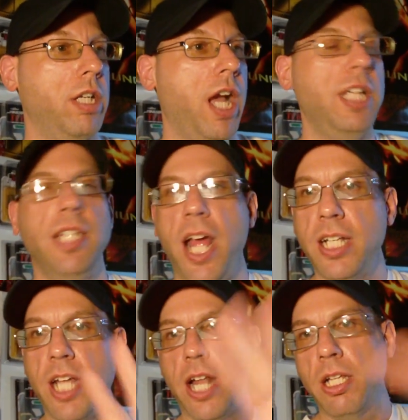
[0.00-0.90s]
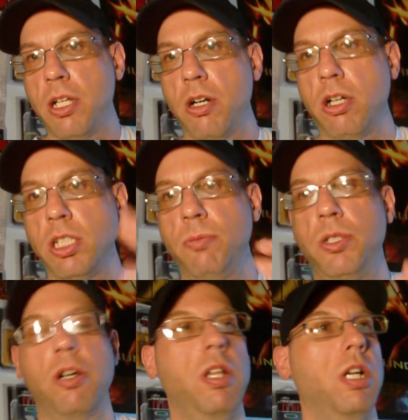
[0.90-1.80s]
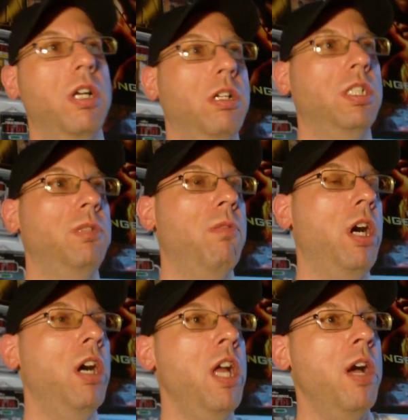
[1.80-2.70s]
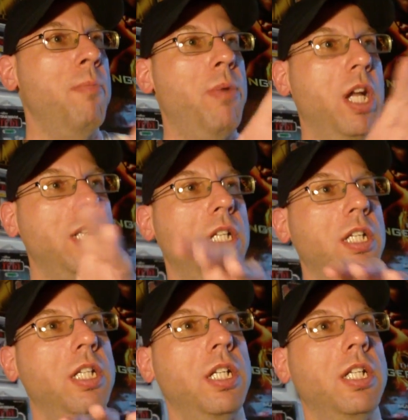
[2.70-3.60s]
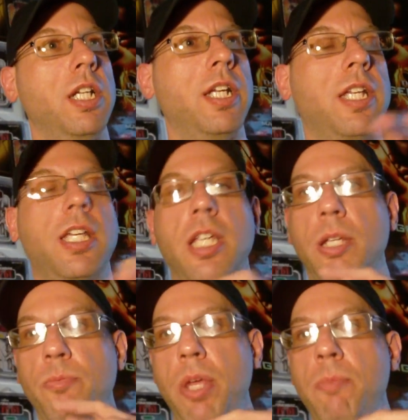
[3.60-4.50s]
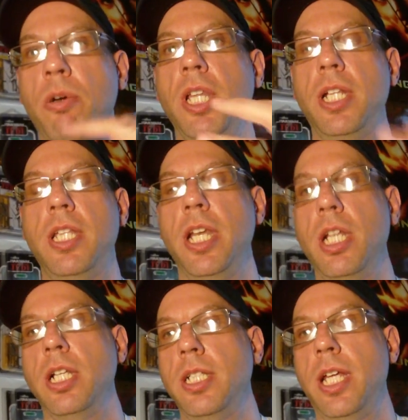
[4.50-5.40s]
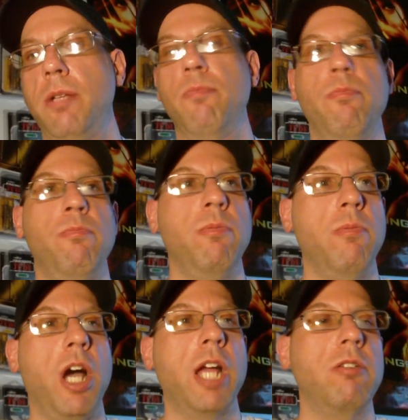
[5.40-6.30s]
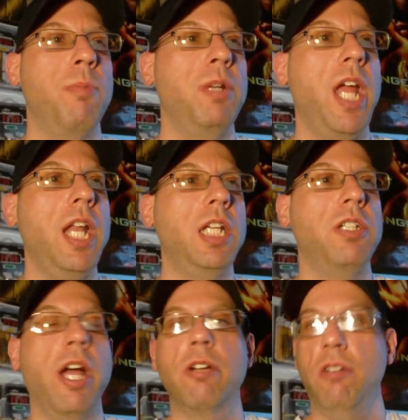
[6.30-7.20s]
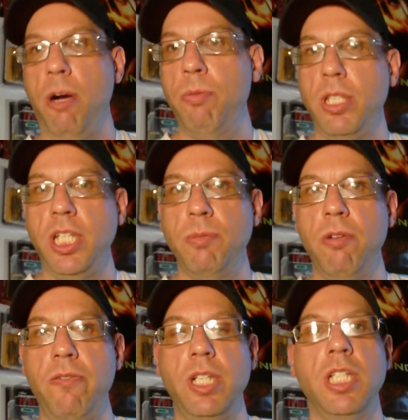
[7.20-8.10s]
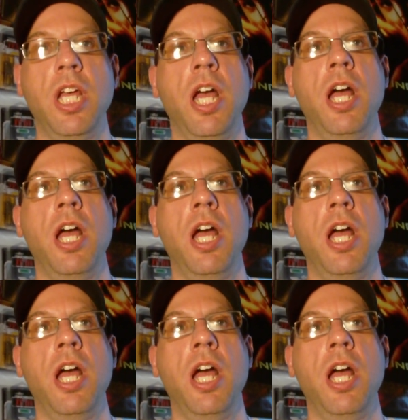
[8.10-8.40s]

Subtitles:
Guys and girls, I'm sure girls as well. But people that didn't see, I grew up in the 80s, so I grew up with these movies.